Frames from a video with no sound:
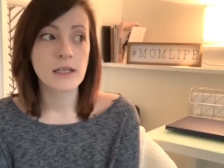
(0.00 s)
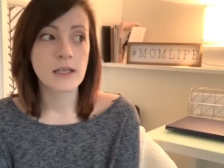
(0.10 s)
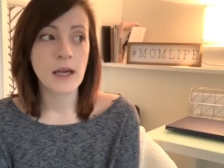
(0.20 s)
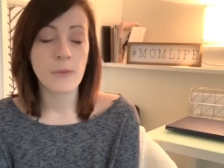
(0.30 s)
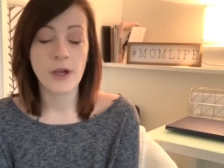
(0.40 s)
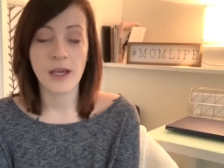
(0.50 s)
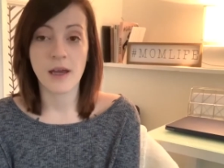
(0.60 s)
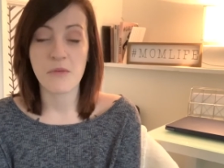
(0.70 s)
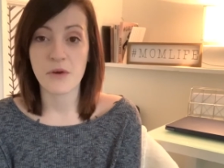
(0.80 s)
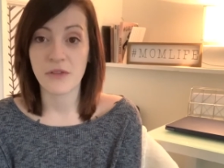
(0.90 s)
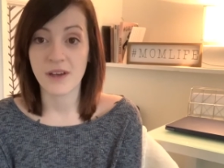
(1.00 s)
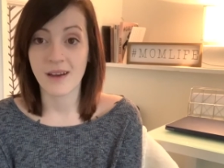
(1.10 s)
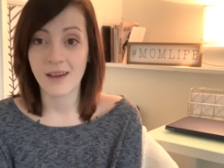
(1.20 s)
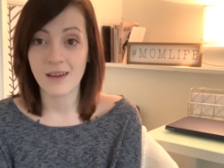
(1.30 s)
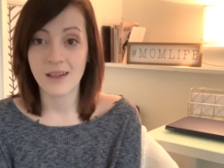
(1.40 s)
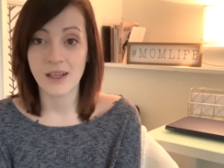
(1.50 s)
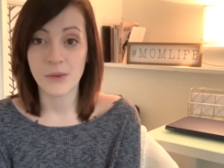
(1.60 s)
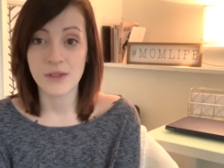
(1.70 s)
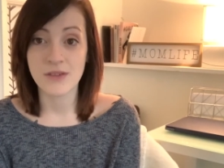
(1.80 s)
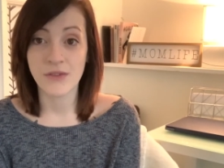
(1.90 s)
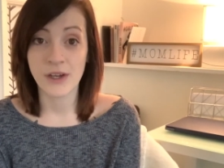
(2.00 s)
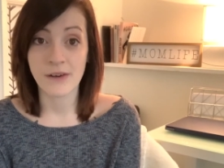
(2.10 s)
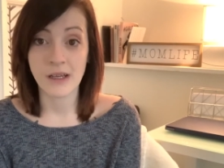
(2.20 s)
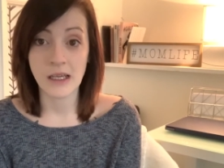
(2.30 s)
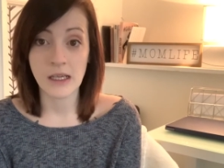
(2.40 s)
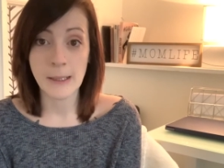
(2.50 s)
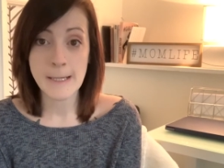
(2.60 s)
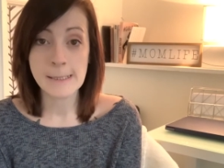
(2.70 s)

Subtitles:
kept waking up throughout the night, and he was very